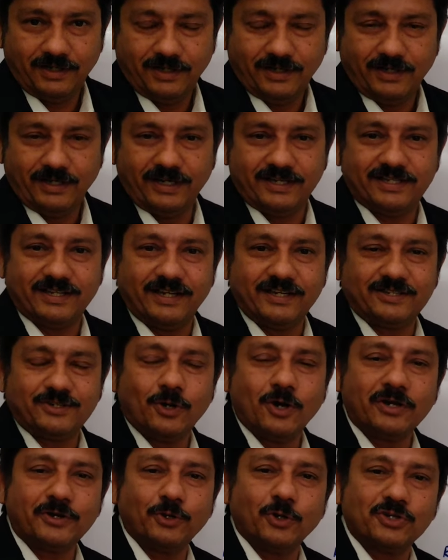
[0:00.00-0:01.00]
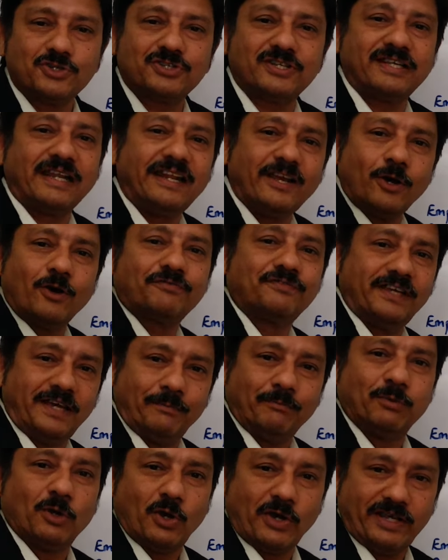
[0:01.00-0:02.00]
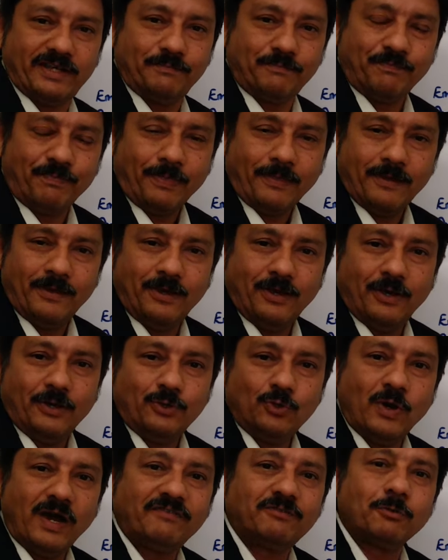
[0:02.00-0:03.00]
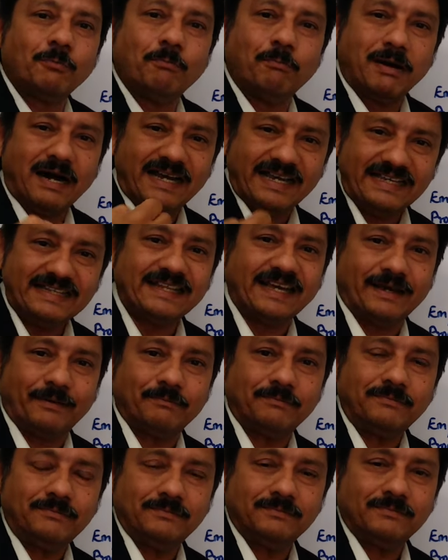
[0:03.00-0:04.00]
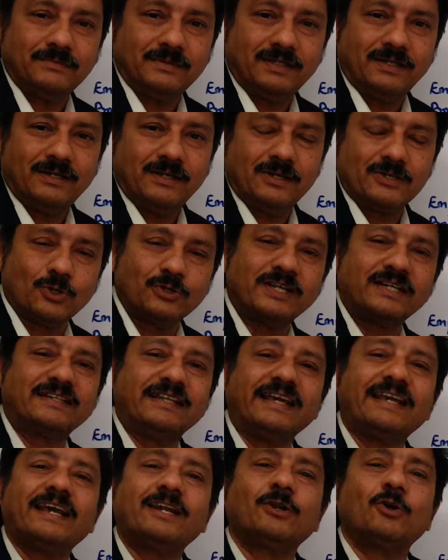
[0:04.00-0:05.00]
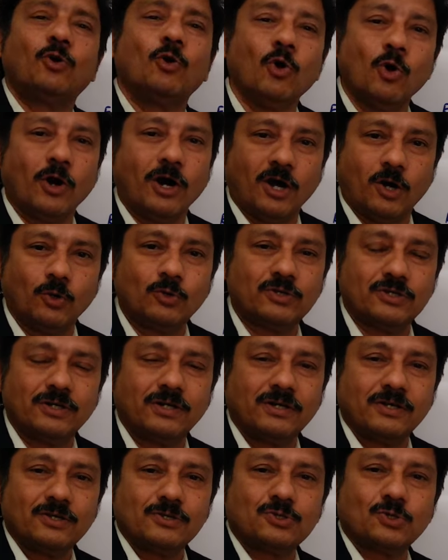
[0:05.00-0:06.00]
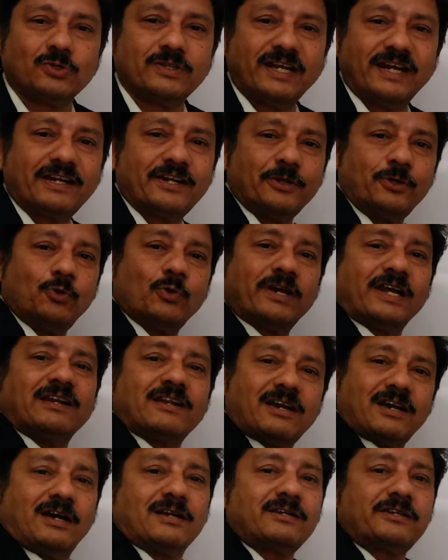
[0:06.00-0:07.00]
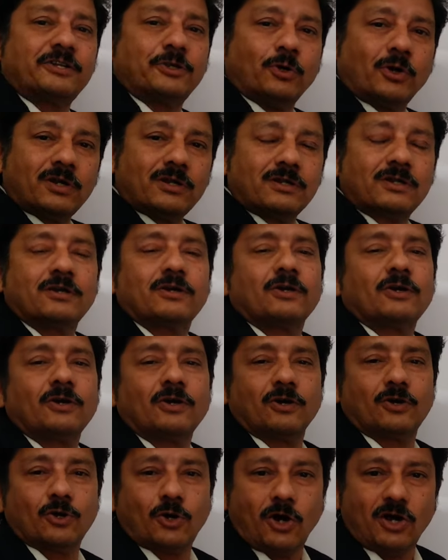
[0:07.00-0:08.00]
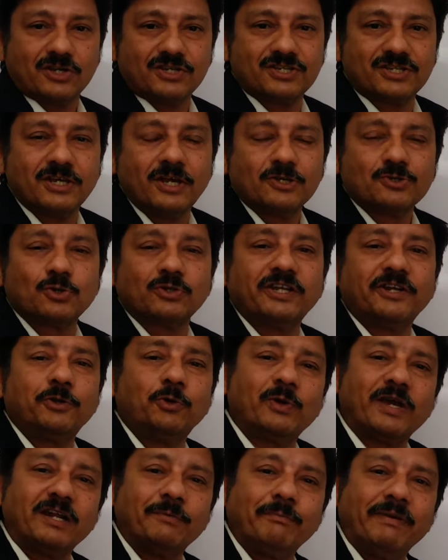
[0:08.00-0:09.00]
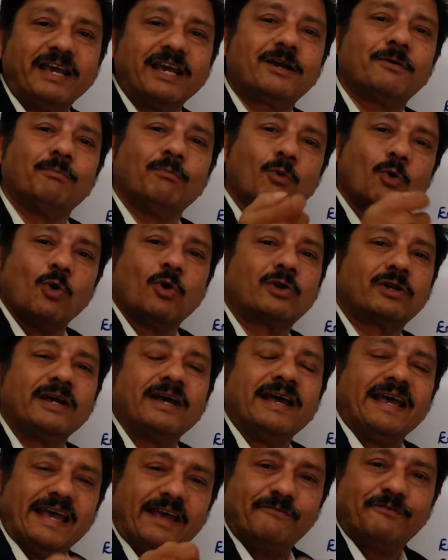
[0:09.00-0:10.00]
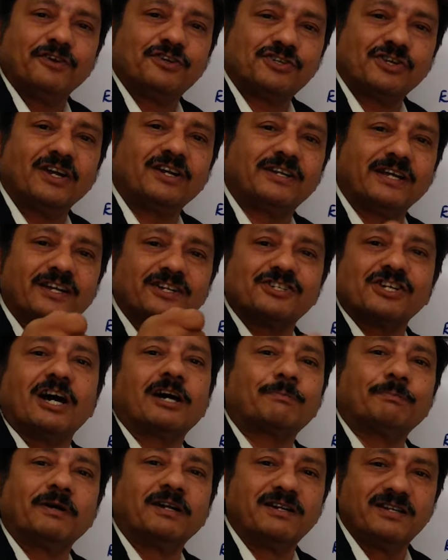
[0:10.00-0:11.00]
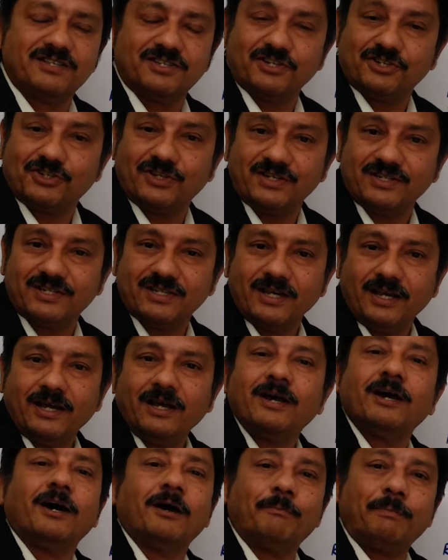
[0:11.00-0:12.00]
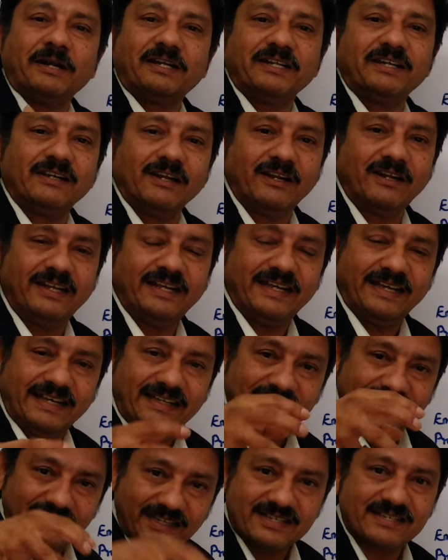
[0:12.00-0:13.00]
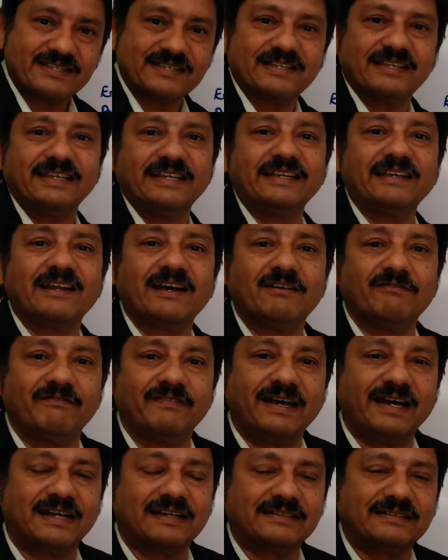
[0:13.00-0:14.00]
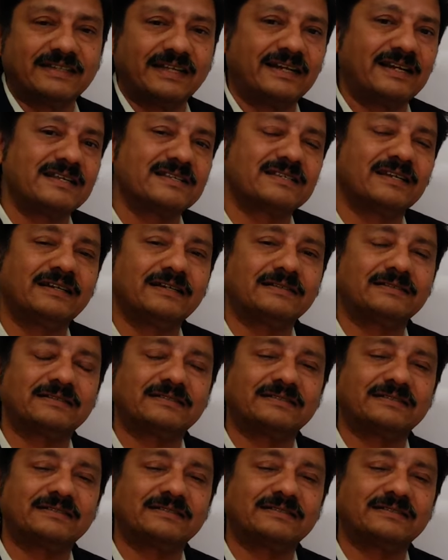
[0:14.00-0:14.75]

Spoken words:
It's not you're selling off the employee. You have to buy them so that they can go out, so that you can cut your costs, so that you can make more efficient and sharper decisions, particularly in this era where there is a